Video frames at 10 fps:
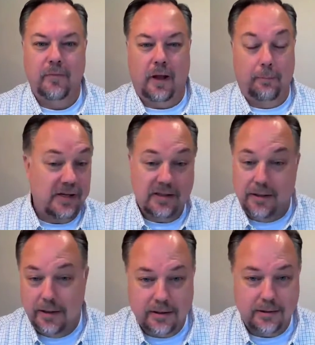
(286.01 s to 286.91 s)
a
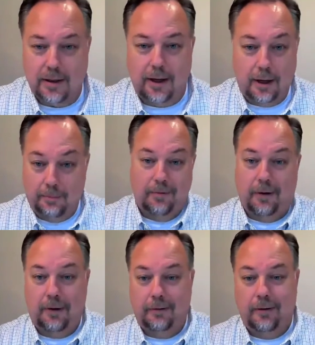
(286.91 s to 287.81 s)
business,
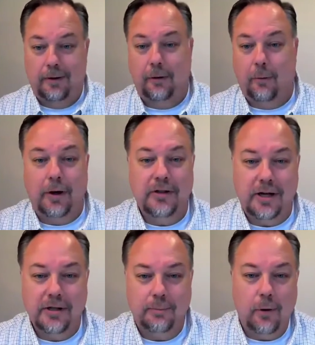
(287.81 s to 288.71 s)
an
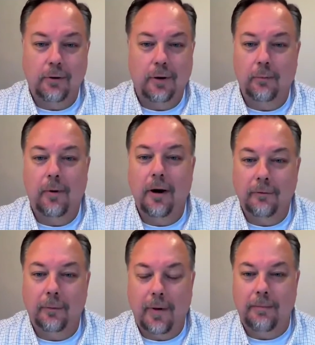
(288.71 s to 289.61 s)
orientation program, or
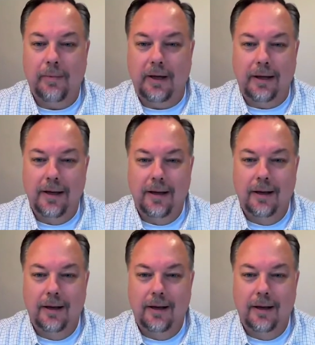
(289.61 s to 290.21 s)
whatever it might be,